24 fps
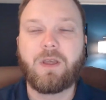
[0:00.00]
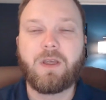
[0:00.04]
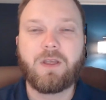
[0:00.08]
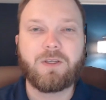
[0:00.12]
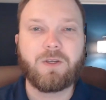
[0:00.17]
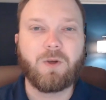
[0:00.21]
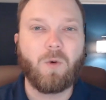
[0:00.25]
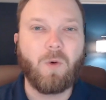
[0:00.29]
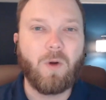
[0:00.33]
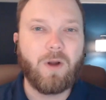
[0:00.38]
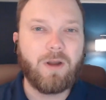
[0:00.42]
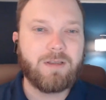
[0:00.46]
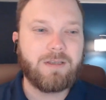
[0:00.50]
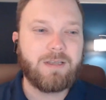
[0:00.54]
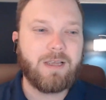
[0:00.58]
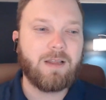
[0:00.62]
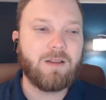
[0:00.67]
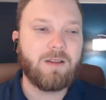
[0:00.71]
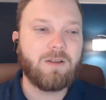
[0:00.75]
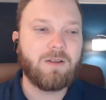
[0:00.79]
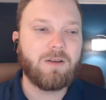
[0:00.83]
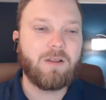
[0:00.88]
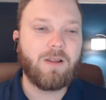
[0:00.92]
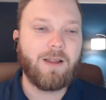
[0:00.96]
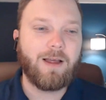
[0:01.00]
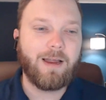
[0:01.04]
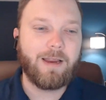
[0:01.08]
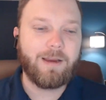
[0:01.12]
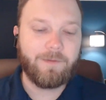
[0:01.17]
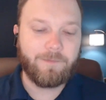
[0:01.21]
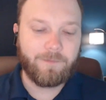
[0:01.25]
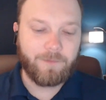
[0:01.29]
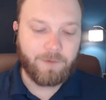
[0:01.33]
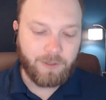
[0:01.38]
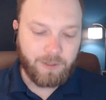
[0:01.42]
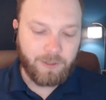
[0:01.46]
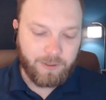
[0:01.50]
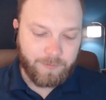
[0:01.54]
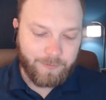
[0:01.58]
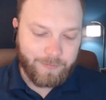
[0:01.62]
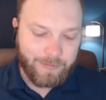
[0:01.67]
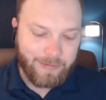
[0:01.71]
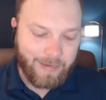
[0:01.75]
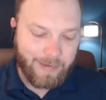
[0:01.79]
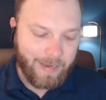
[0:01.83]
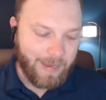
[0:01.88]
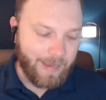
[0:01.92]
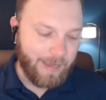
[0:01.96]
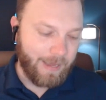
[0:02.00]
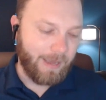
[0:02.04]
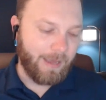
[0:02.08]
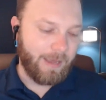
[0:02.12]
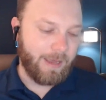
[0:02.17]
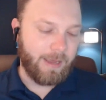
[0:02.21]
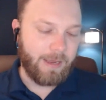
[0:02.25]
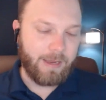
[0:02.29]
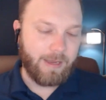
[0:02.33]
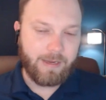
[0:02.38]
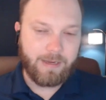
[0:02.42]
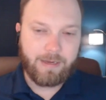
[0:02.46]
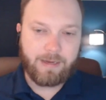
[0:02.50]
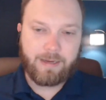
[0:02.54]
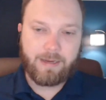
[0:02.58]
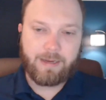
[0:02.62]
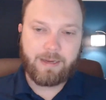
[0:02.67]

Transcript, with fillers: So what does that look like from a